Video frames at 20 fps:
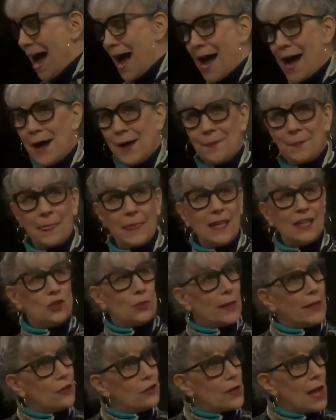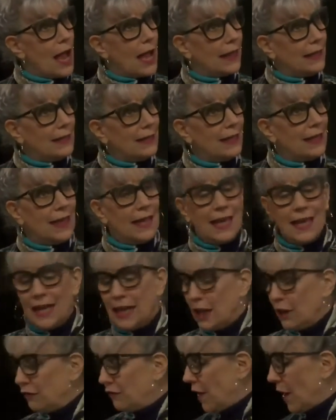Um, in twenty oh nine,
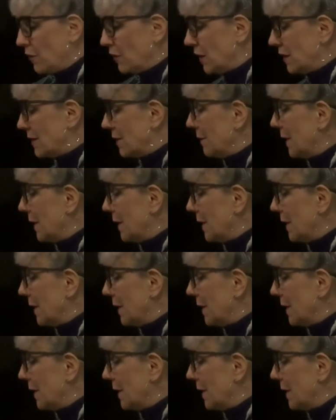he founded